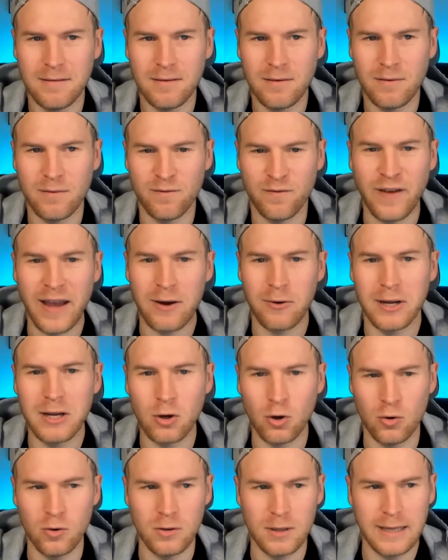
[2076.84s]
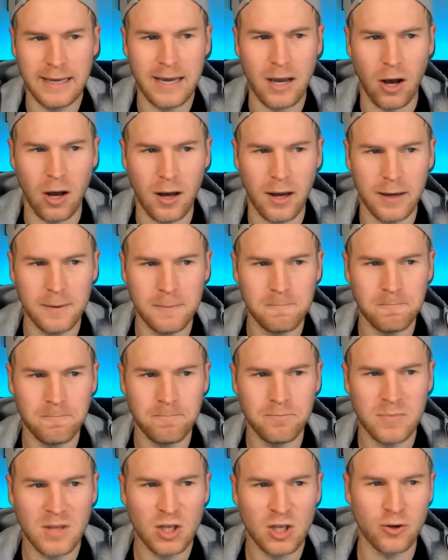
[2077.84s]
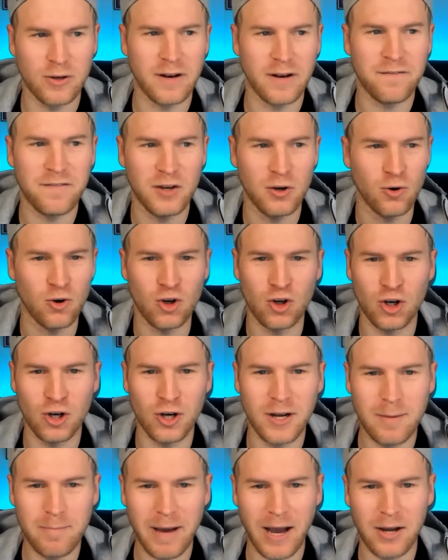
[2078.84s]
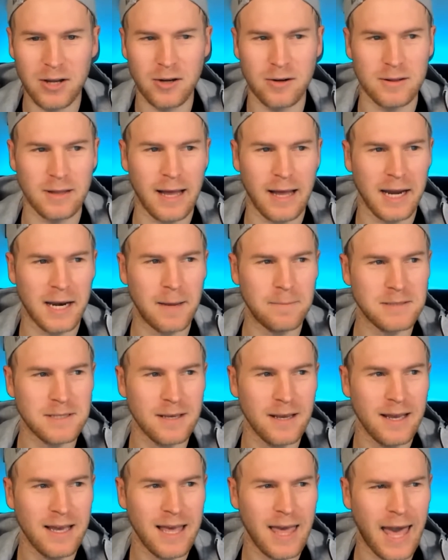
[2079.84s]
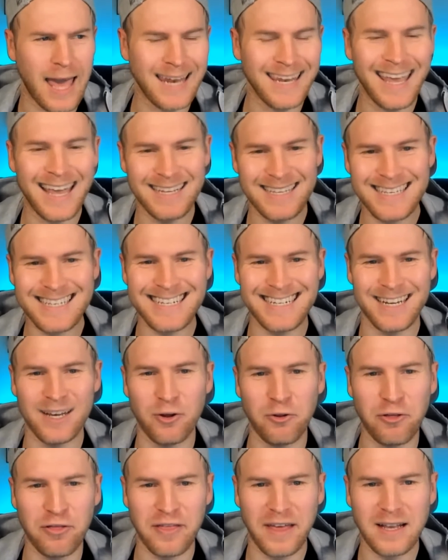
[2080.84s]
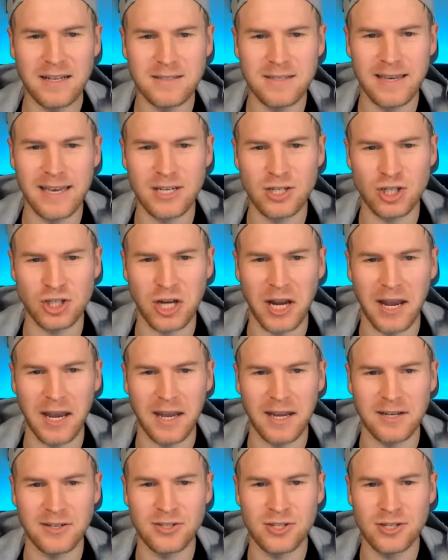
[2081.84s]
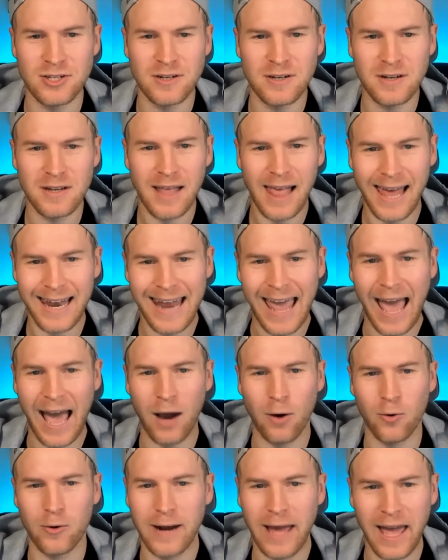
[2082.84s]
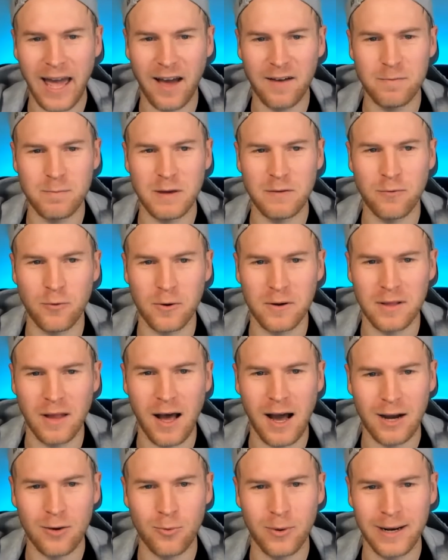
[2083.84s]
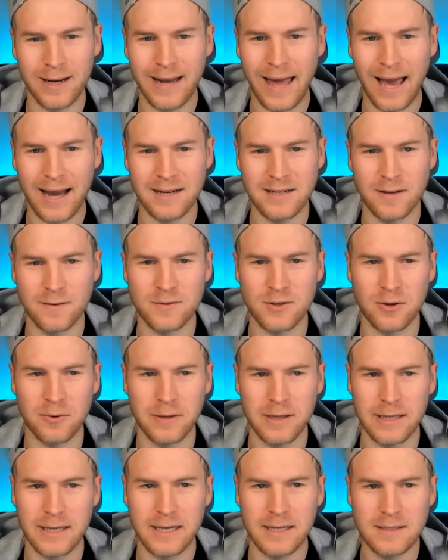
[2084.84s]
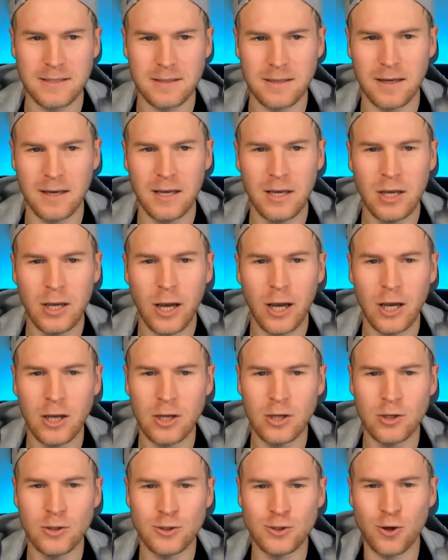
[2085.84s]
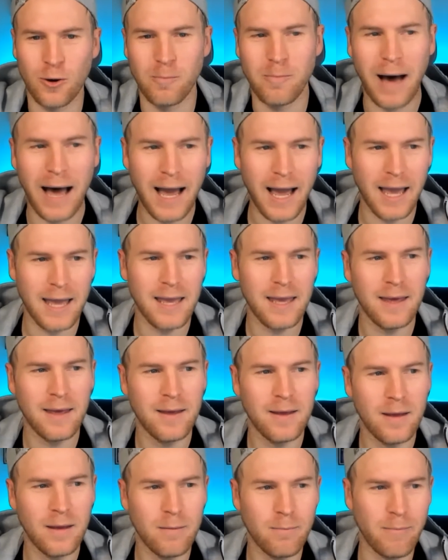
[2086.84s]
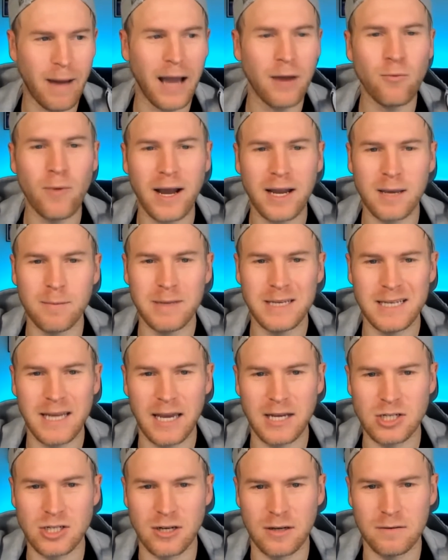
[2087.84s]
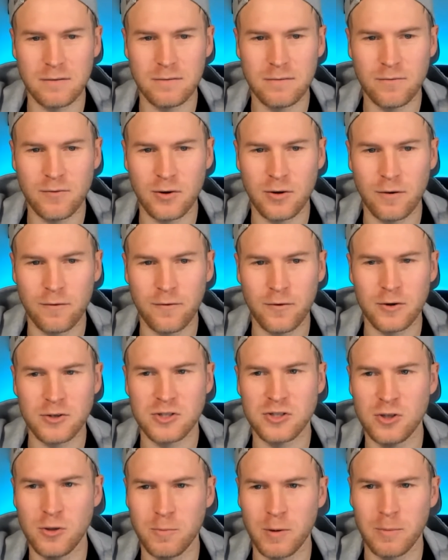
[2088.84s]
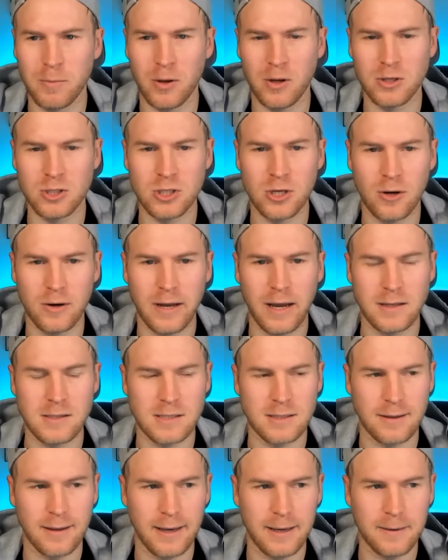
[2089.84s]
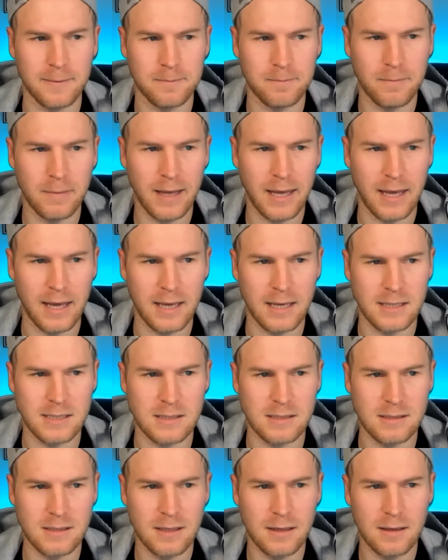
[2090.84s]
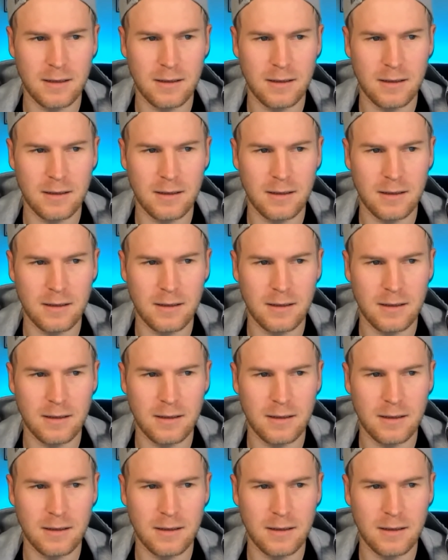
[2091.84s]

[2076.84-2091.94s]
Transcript: very early on. You're going to feel good about your lineups, and yet still things can change an hour and a half before lock when inactives are released. So my recommendation for your first Super Bowl showdown slate is